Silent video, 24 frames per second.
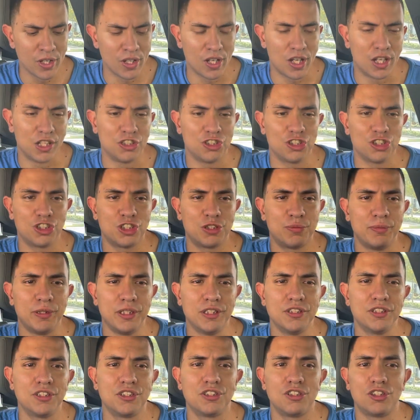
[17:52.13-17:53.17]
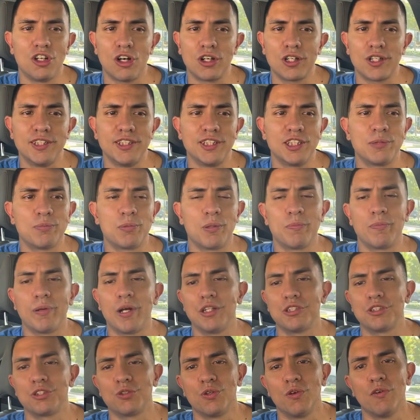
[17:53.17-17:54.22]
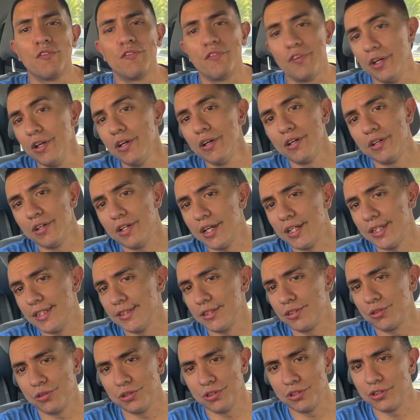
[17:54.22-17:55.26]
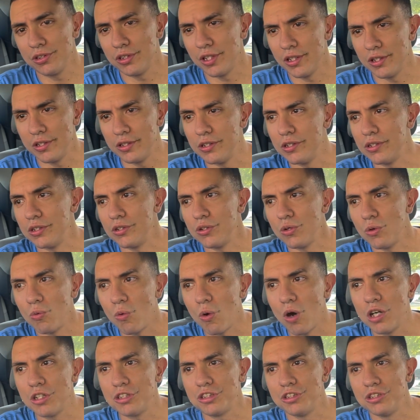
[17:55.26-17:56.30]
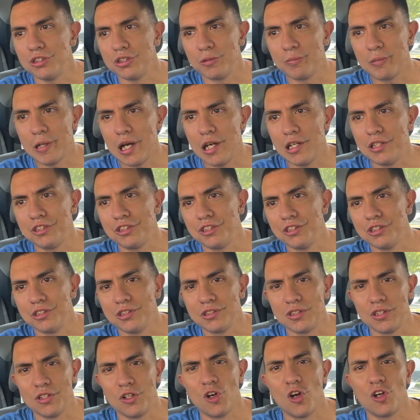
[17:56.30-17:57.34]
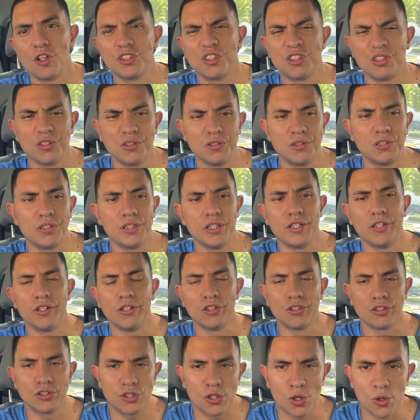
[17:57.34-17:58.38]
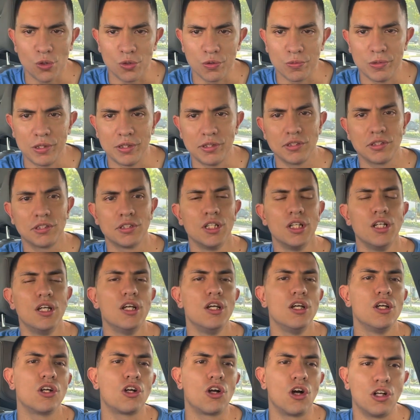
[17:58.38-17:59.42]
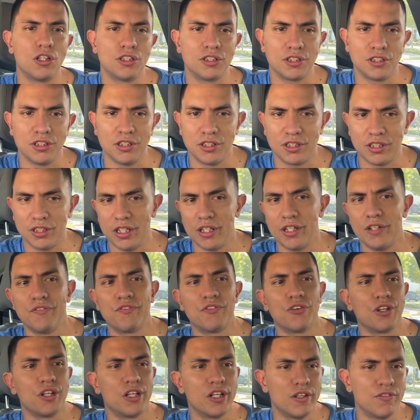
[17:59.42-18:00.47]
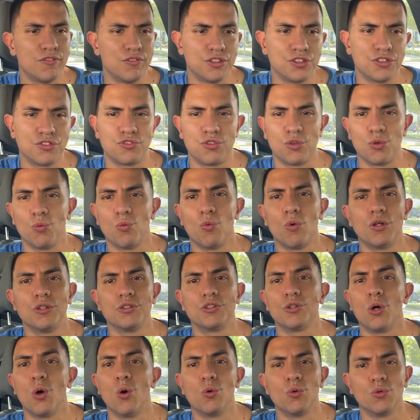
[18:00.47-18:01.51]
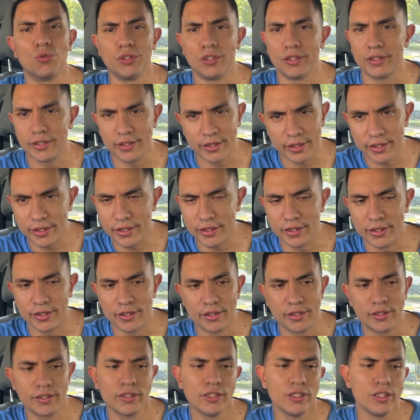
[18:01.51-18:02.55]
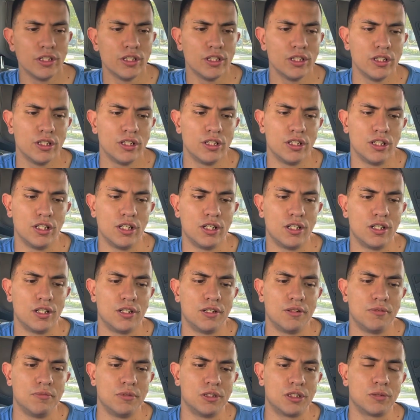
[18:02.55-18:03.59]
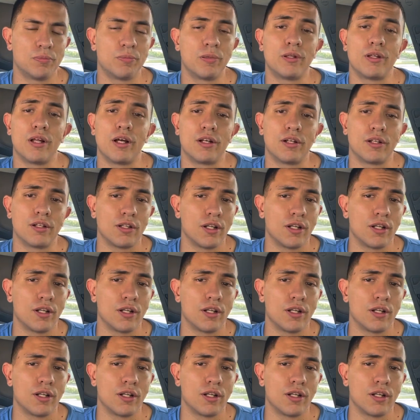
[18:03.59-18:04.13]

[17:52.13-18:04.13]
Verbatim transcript: and just being stuck in this perpetual fear that is Christianity. You know, watching your passions and constantly seeking atonement, constantly seeking forgiveness for one's own existence. And um, it's a pathetic